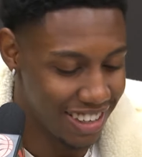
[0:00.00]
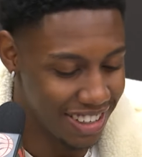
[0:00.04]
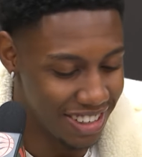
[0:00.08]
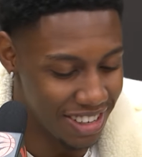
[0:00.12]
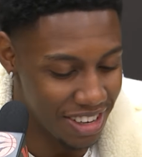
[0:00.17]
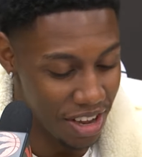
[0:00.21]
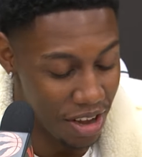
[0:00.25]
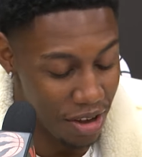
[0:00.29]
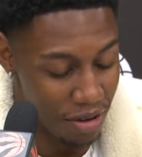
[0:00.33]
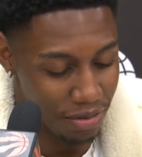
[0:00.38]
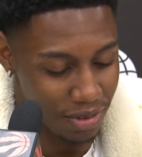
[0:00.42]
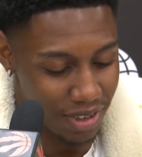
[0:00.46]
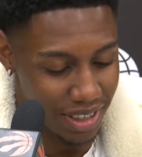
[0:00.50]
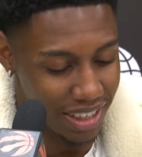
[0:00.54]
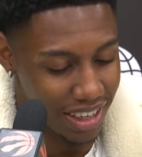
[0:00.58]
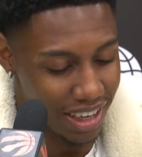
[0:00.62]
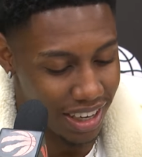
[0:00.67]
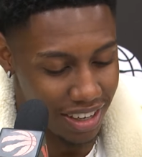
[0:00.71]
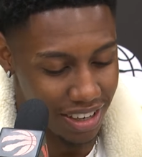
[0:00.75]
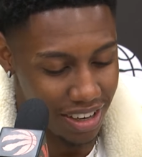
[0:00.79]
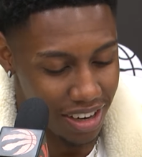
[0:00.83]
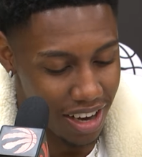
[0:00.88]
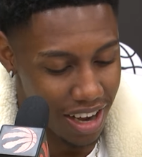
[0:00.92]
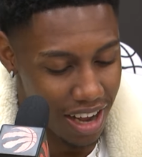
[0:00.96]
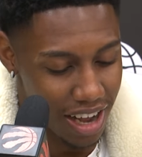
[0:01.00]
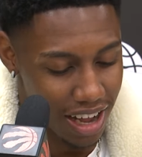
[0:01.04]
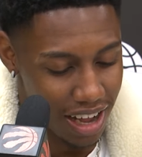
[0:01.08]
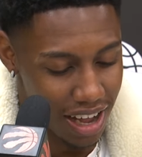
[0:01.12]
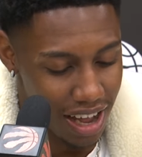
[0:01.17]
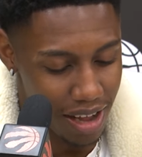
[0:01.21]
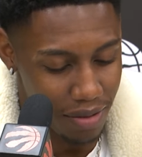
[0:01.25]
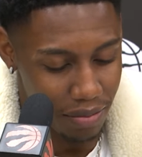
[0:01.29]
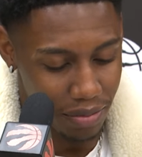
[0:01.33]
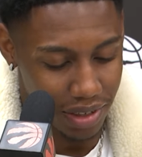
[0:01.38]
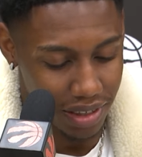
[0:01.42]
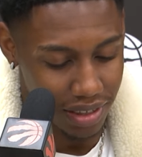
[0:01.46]
No, but yeah, no,
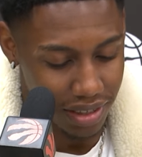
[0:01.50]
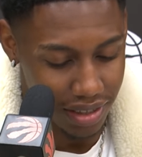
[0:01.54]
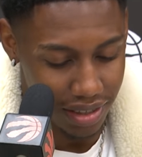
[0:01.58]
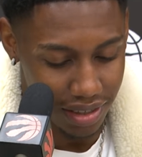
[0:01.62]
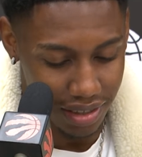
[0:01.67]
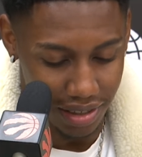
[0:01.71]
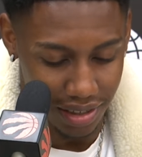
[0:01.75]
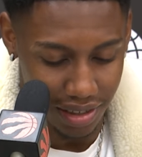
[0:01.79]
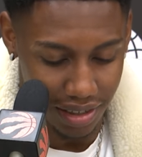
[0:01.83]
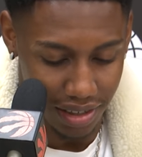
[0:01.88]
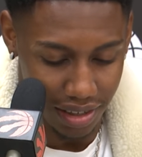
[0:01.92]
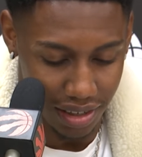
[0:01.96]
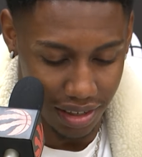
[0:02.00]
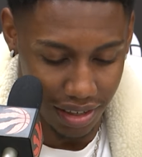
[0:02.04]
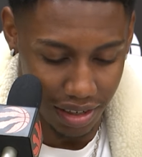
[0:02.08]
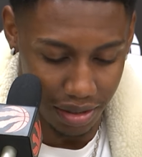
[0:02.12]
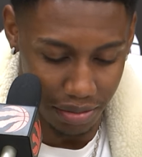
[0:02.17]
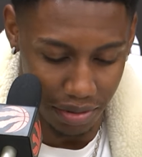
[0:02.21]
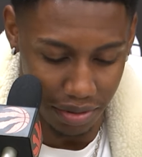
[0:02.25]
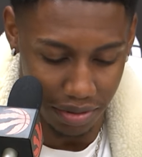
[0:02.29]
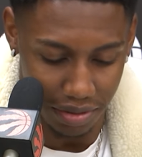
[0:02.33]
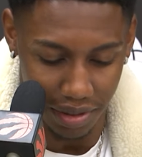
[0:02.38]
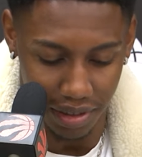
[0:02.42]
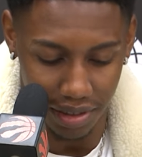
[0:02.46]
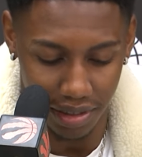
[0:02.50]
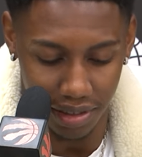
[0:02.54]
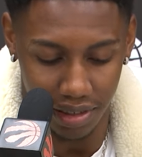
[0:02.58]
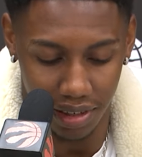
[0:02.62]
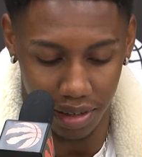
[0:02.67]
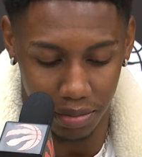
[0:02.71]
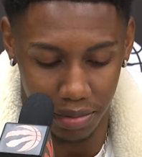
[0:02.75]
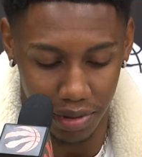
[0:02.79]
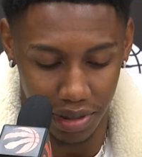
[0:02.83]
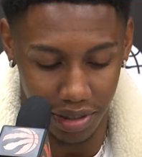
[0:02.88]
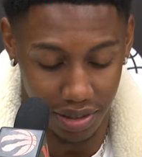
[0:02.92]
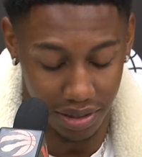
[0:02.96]
I miss. How many free throws
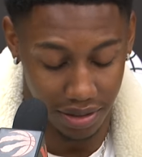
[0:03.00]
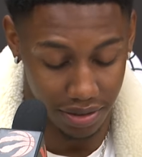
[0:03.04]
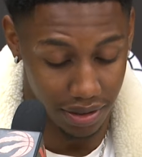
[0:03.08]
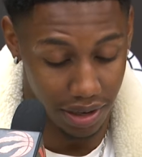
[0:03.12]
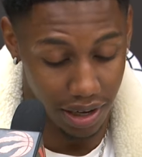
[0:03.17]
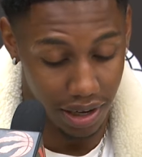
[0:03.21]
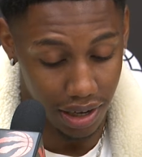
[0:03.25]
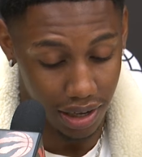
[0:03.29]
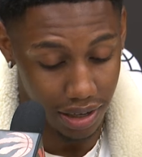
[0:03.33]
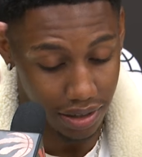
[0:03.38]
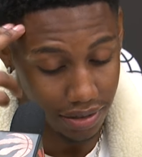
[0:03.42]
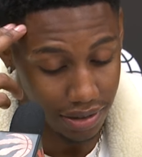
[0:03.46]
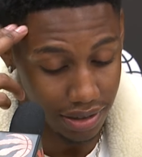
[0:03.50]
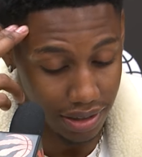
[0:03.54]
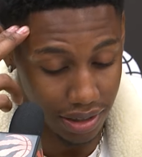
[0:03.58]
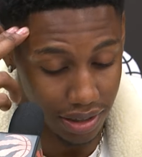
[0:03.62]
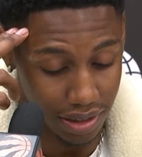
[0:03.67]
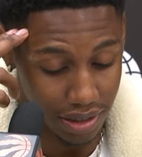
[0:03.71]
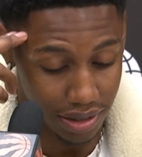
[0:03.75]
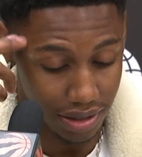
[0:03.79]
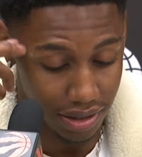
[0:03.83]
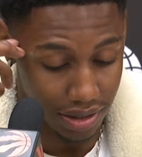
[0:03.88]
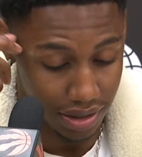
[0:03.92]
I miss? 5, 6.